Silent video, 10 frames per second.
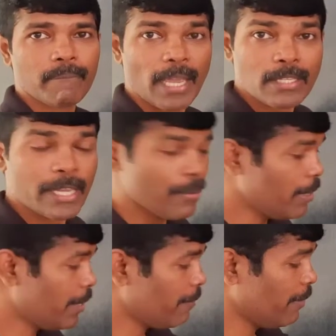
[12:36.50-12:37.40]
SI
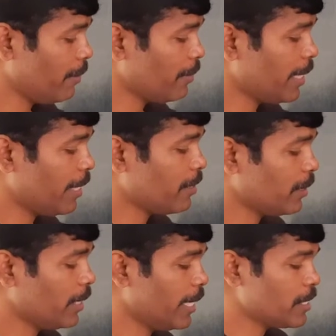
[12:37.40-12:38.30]
unit? We know
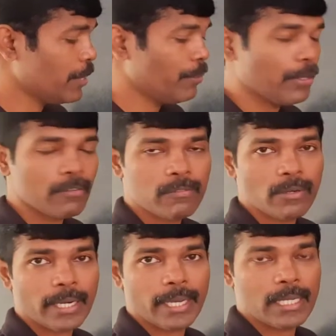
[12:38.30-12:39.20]
that the SI unit of
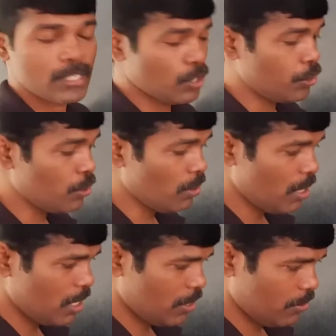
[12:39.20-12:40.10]
work done is a
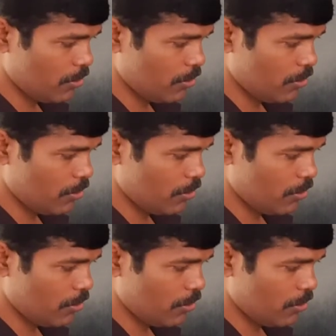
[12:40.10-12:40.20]
joule.